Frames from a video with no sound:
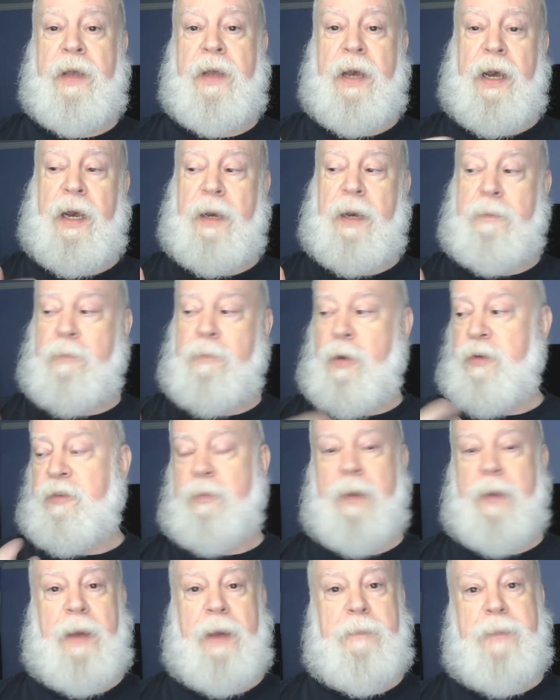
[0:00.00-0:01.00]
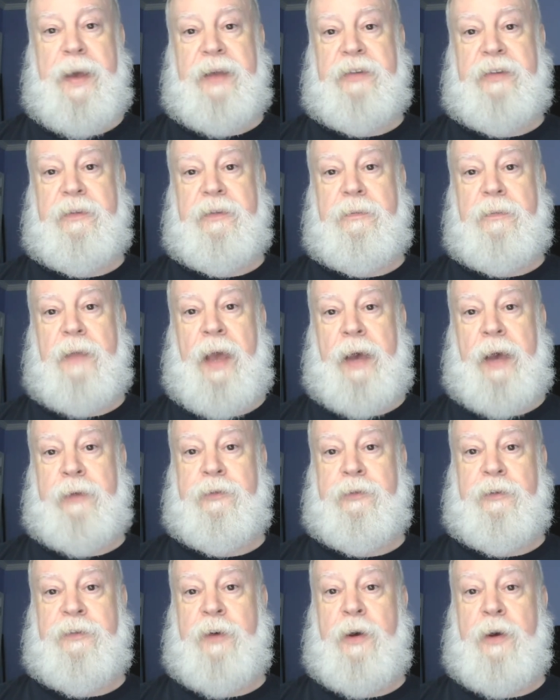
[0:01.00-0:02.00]
Most of my best
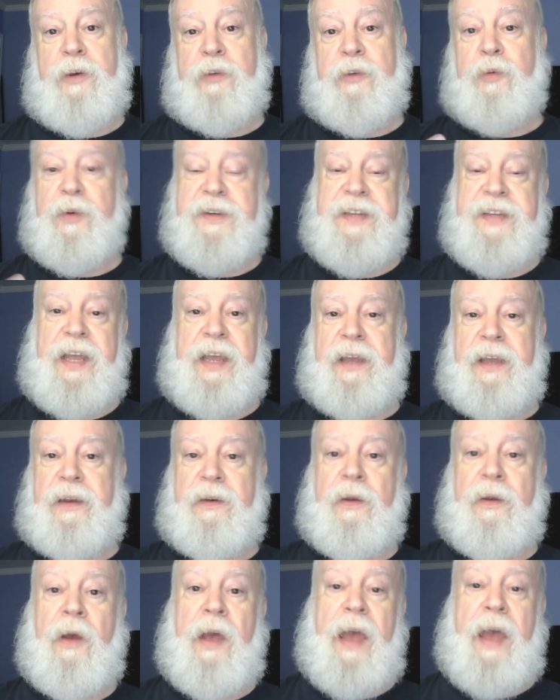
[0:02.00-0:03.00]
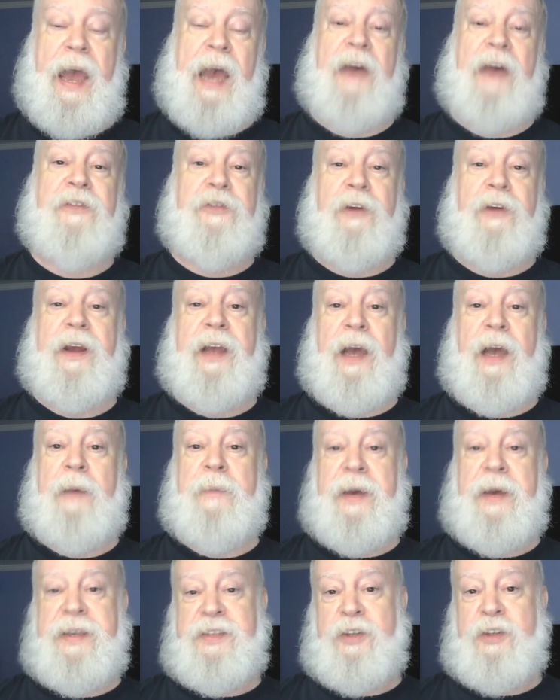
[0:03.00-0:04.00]
astrophotos were taken after I got
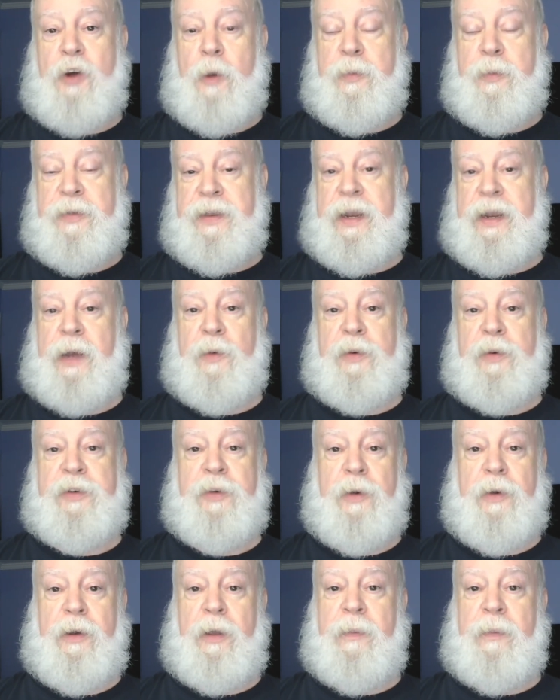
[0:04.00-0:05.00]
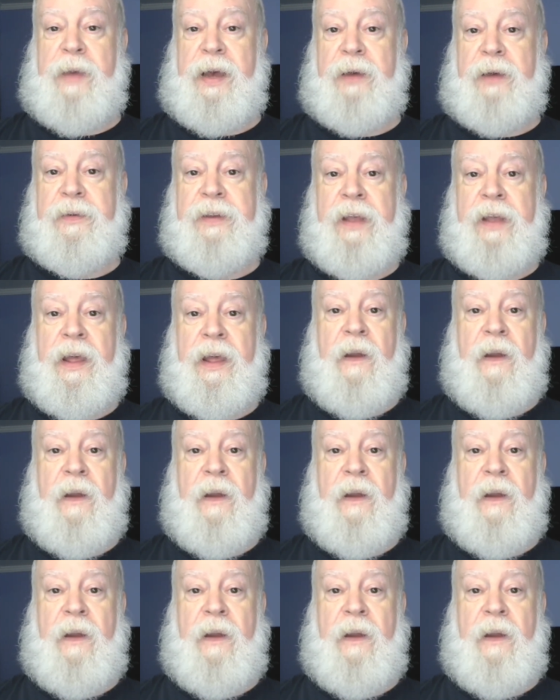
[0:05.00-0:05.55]
my scope with an equatorial mount,